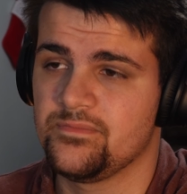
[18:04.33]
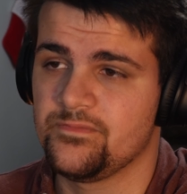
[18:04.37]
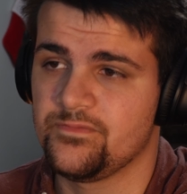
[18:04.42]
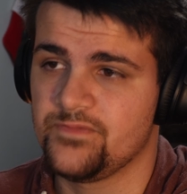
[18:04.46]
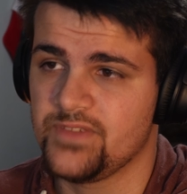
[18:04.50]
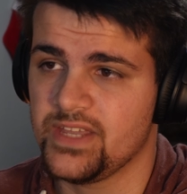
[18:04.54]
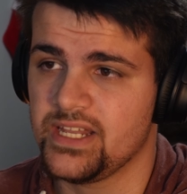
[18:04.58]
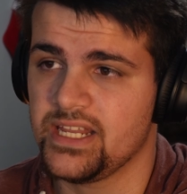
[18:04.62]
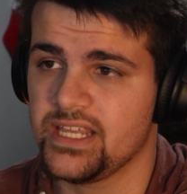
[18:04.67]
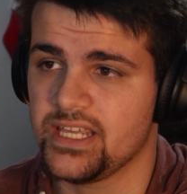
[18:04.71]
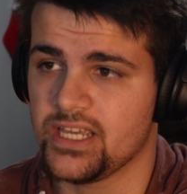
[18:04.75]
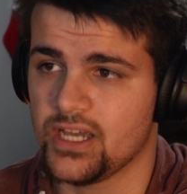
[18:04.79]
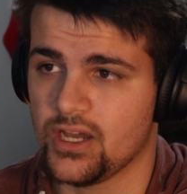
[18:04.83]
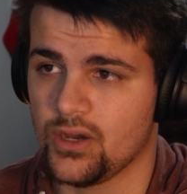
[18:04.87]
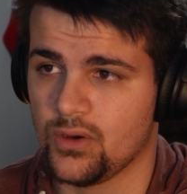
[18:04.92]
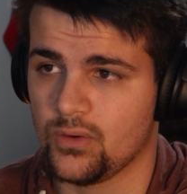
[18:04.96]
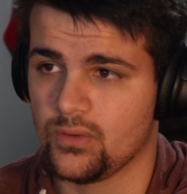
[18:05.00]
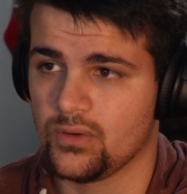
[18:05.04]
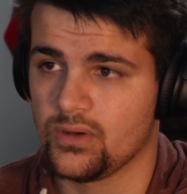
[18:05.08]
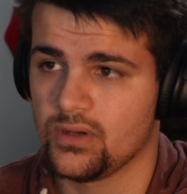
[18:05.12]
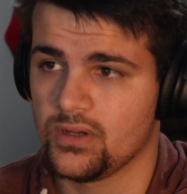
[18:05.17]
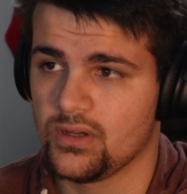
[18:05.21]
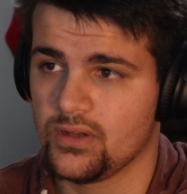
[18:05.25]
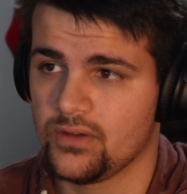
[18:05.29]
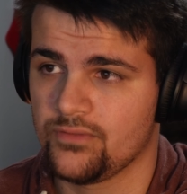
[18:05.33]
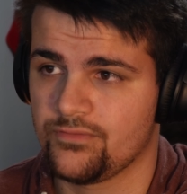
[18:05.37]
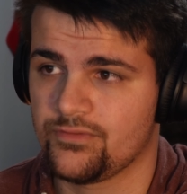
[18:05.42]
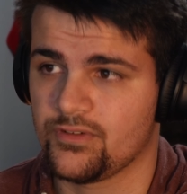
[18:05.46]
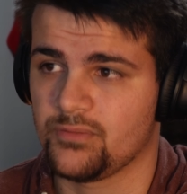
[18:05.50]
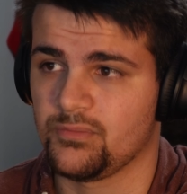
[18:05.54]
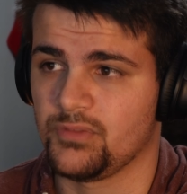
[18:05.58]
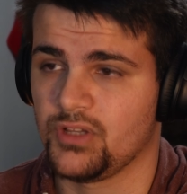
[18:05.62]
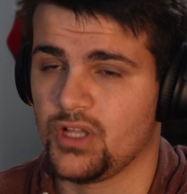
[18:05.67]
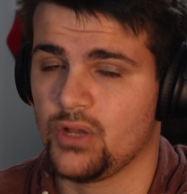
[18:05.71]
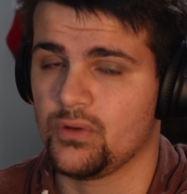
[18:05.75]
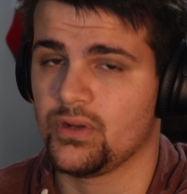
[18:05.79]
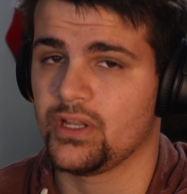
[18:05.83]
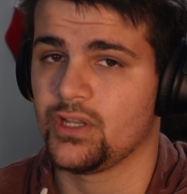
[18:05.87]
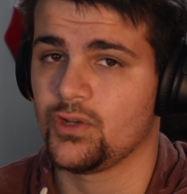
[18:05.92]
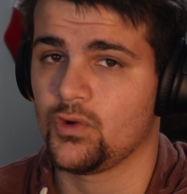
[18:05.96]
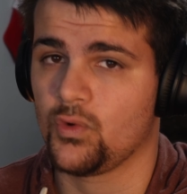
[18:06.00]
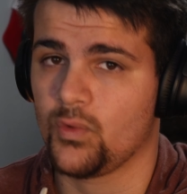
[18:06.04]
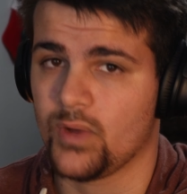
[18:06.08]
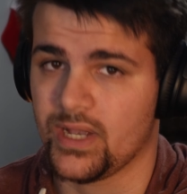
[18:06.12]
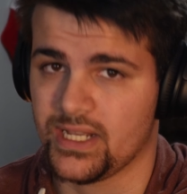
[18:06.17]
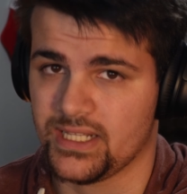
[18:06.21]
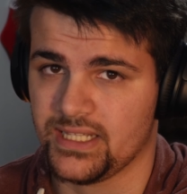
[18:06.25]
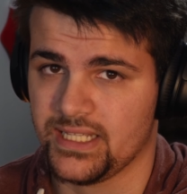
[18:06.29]
video from loading
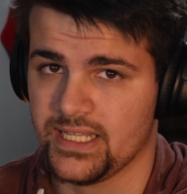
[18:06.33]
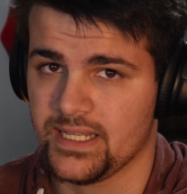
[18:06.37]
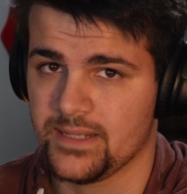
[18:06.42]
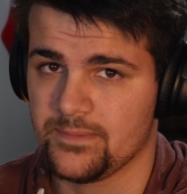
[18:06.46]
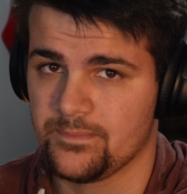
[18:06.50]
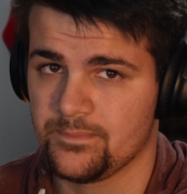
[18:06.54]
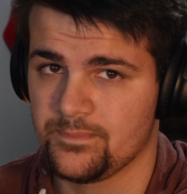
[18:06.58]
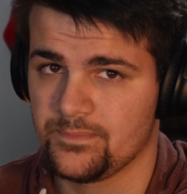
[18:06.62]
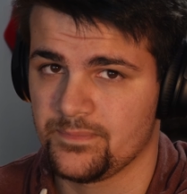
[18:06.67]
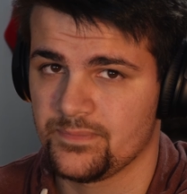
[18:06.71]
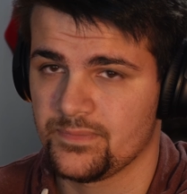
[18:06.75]
quickly.